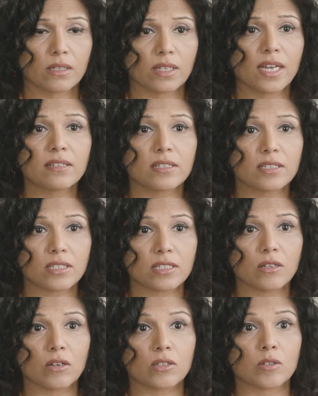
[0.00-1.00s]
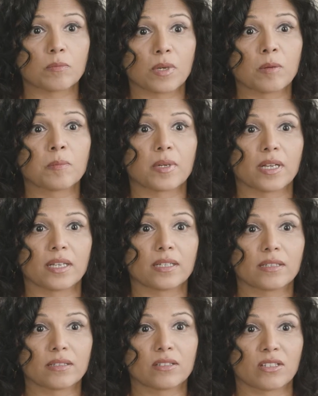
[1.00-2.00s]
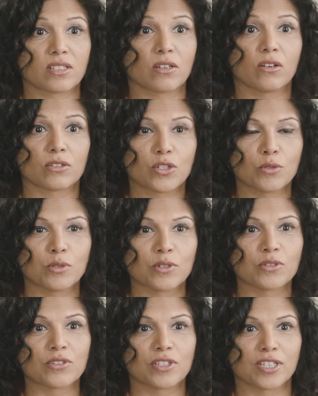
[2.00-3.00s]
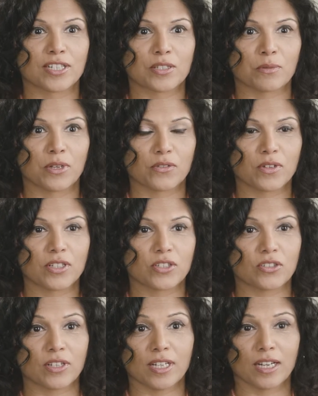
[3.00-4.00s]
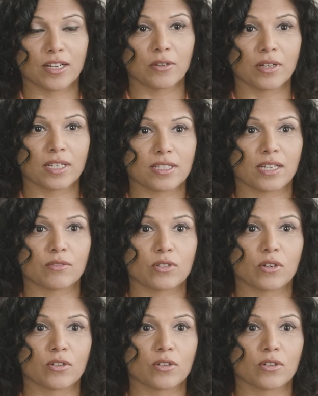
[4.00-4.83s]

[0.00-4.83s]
Cadent is a startup company that's got 200 years worth of history, and I know that sounds